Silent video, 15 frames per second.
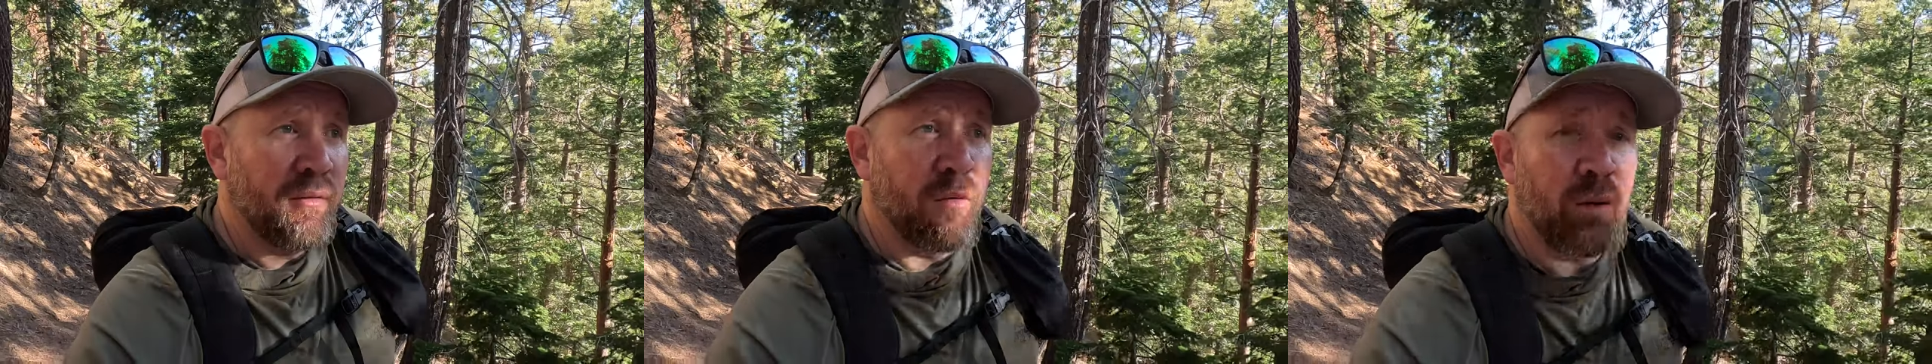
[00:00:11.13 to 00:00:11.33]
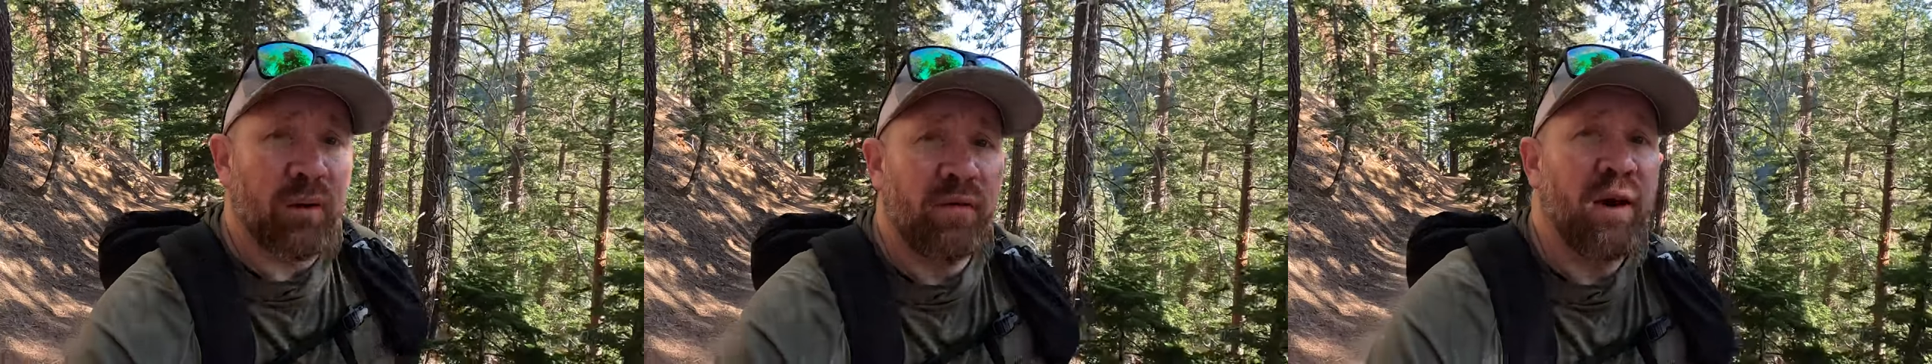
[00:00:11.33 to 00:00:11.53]

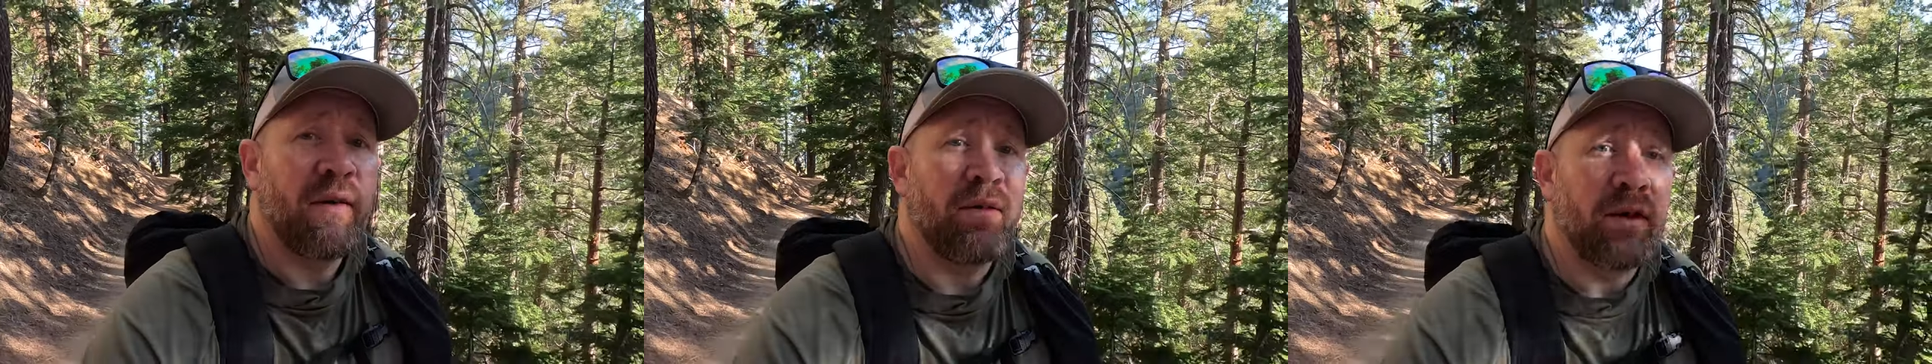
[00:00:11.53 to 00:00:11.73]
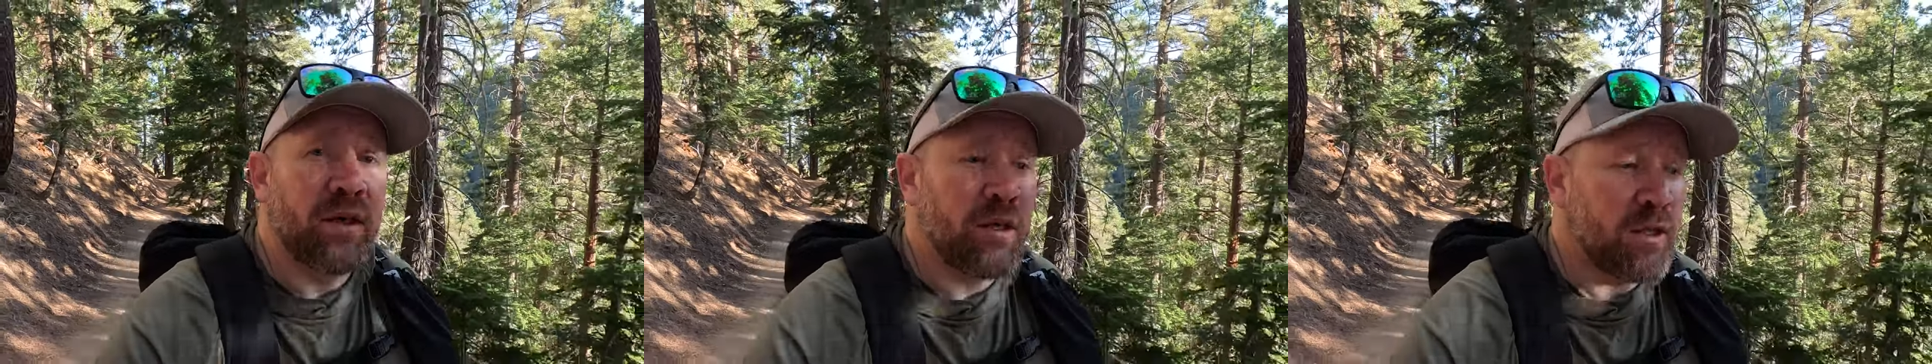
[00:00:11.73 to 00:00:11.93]
four or
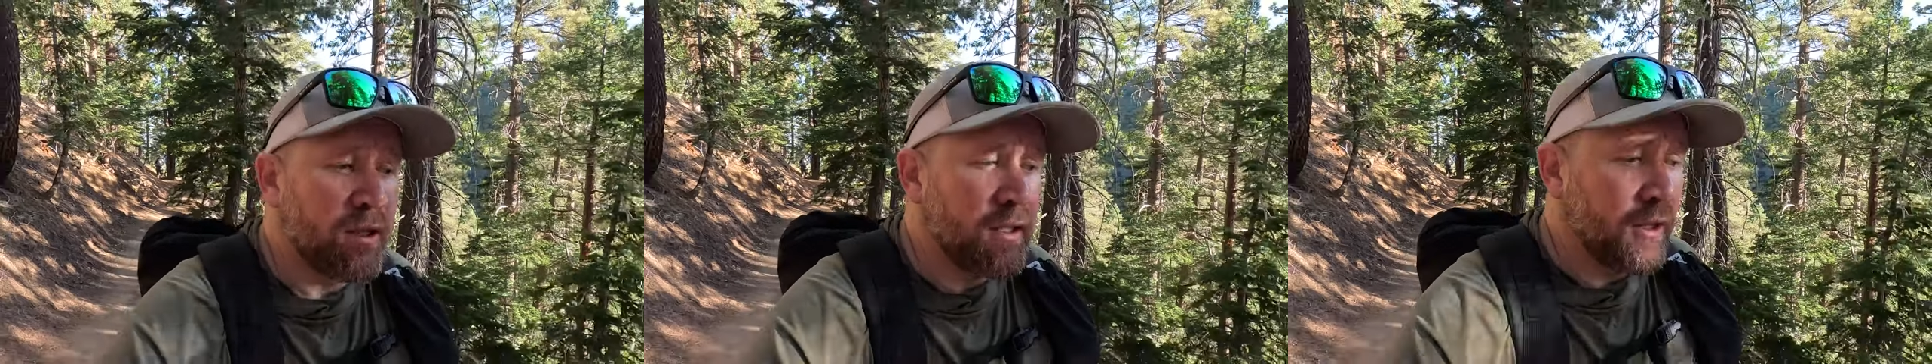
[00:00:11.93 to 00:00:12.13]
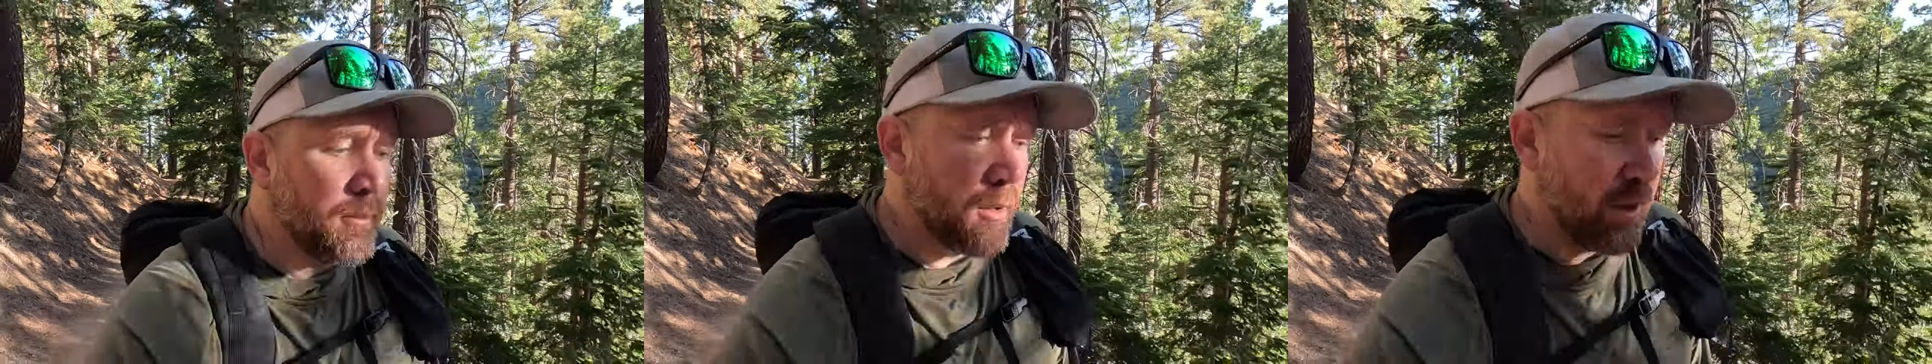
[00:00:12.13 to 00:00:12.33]
five years
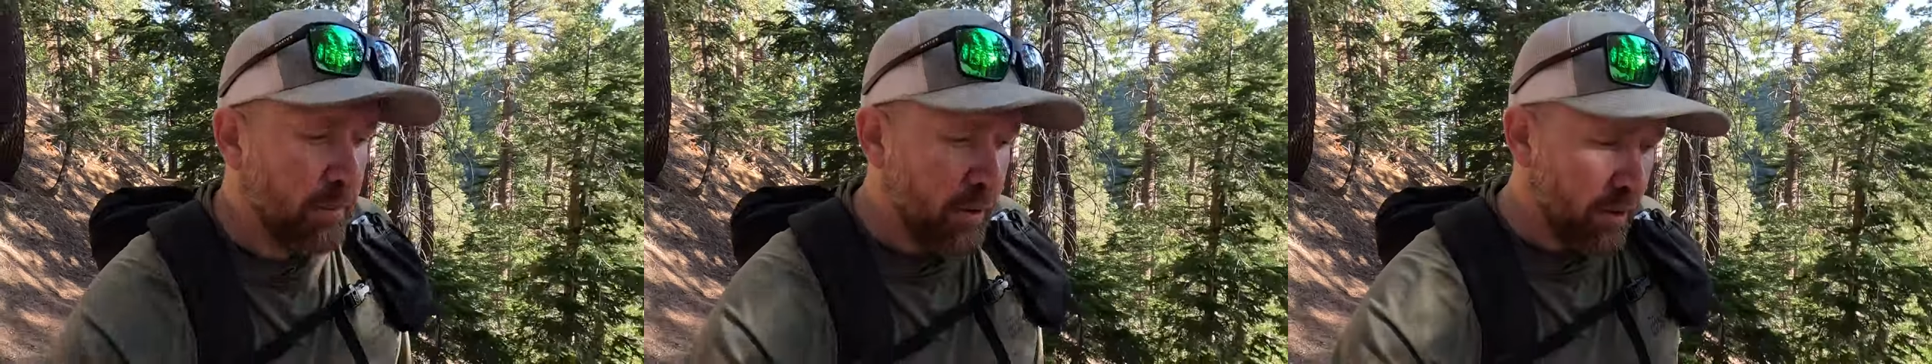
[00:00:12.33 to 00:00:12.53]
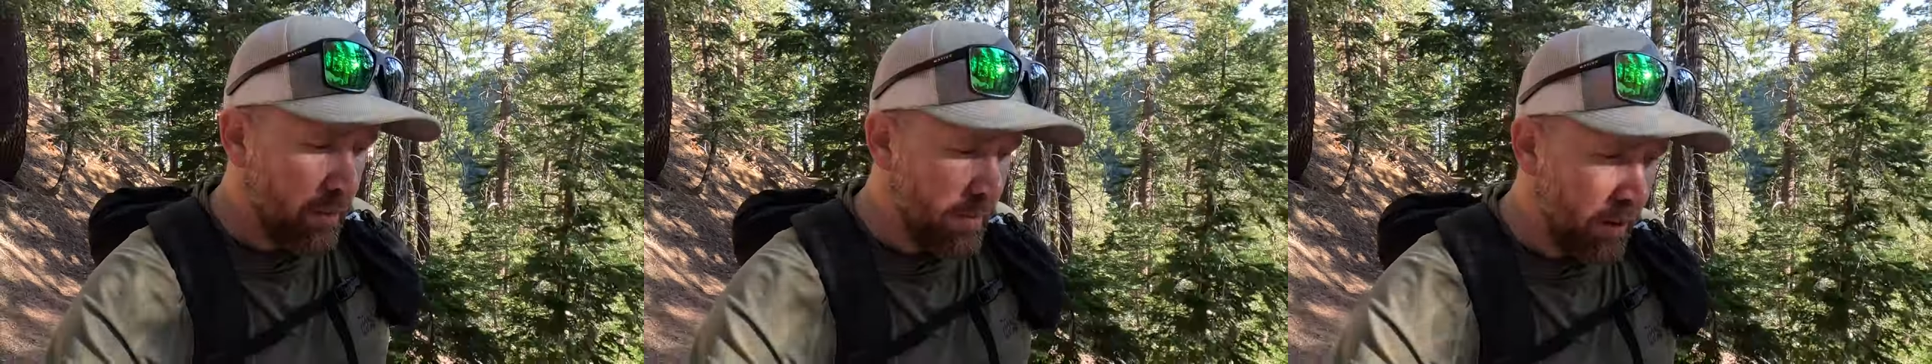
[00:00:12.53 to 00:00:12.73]
since I've been up
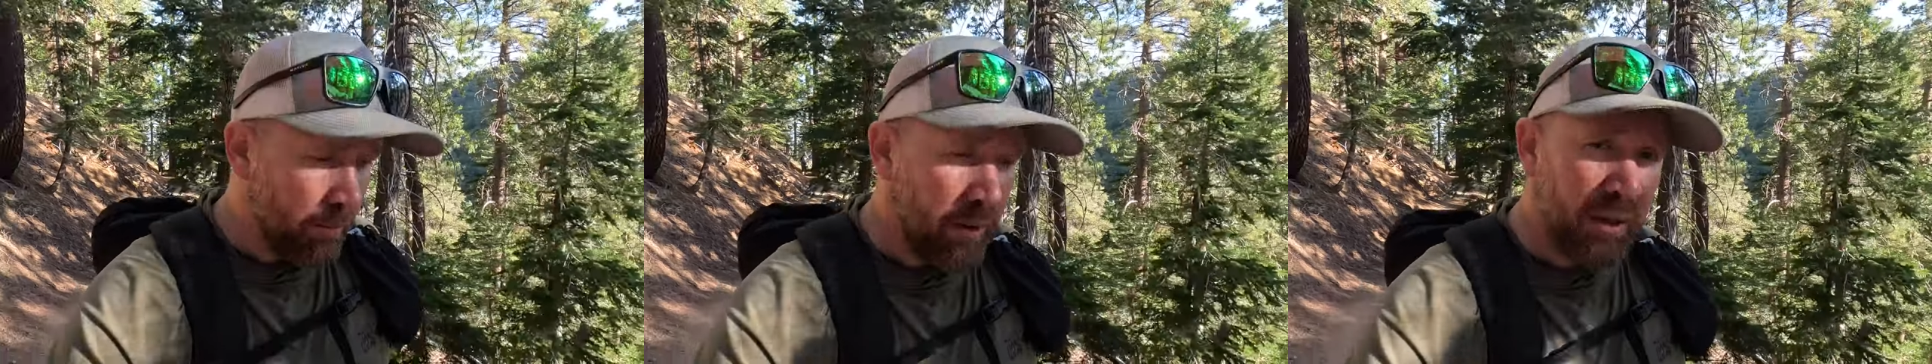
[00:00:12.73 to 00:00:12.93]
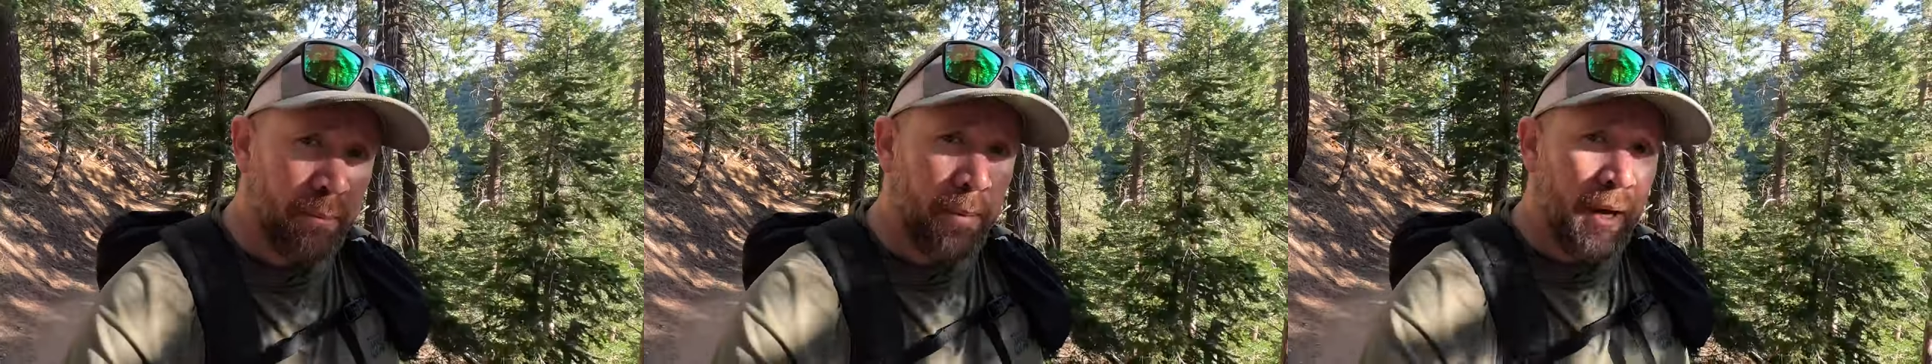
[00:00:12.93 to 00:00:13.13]
here at Mount
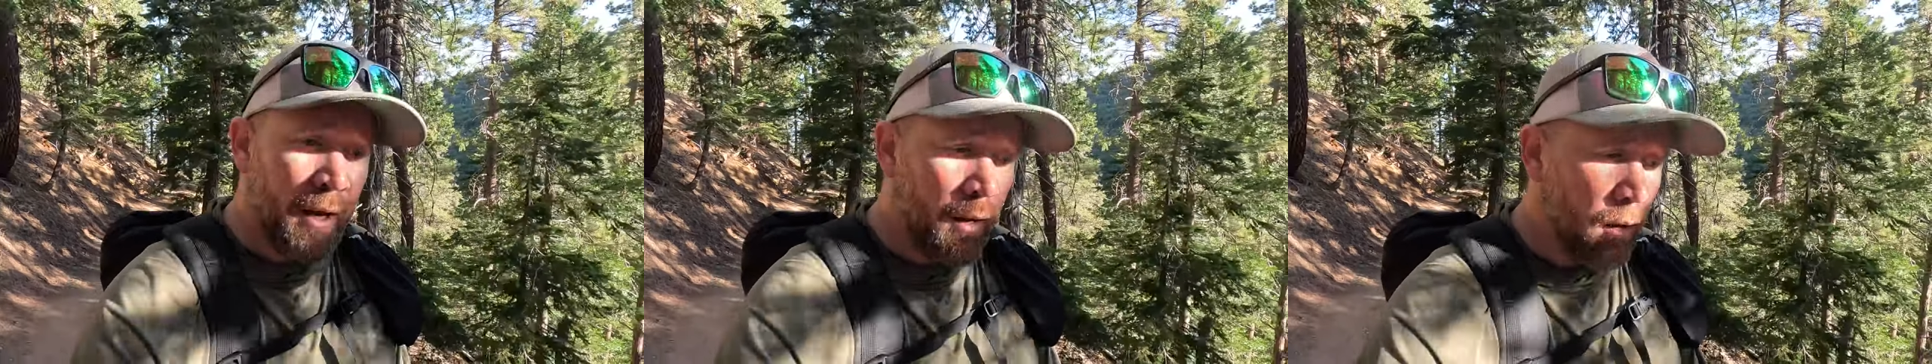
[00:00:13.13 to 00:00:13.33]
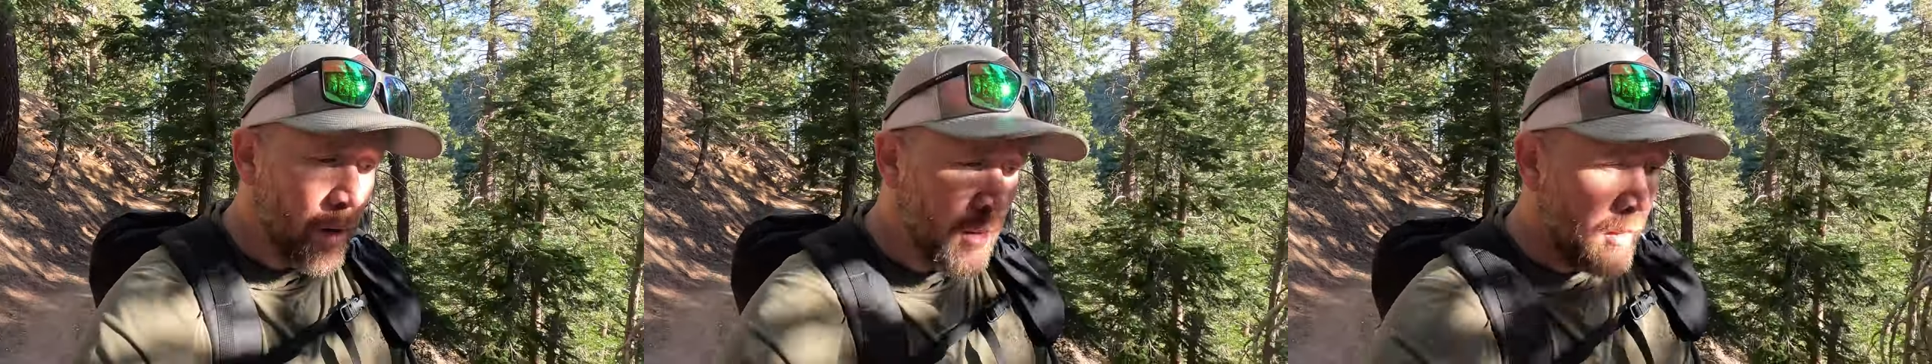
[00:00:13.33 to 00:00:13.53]
Baden
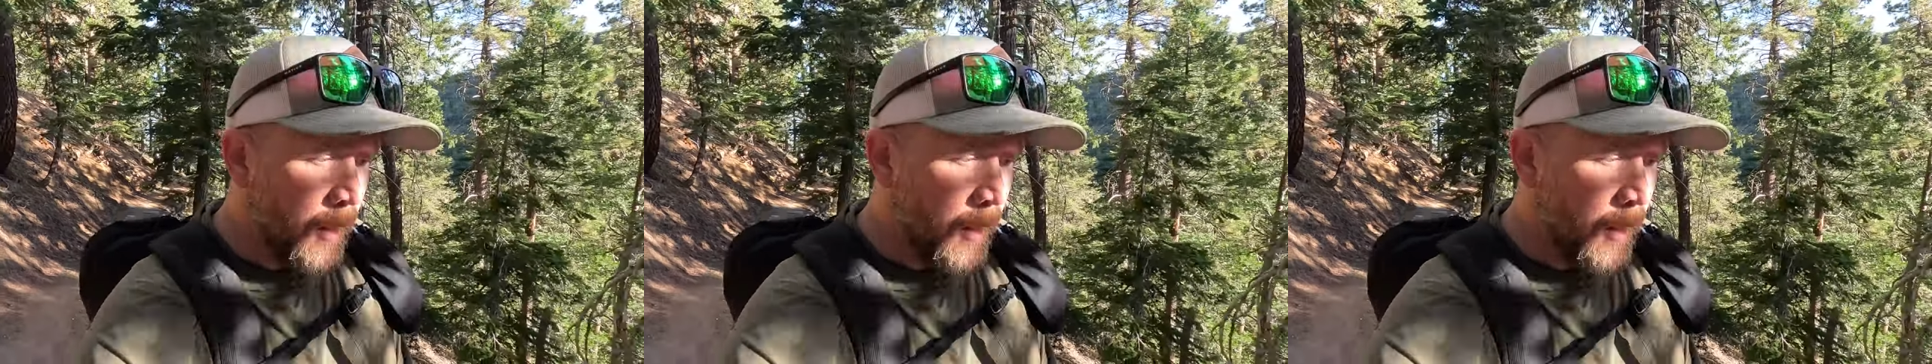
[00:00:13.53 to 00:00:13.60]
Powell.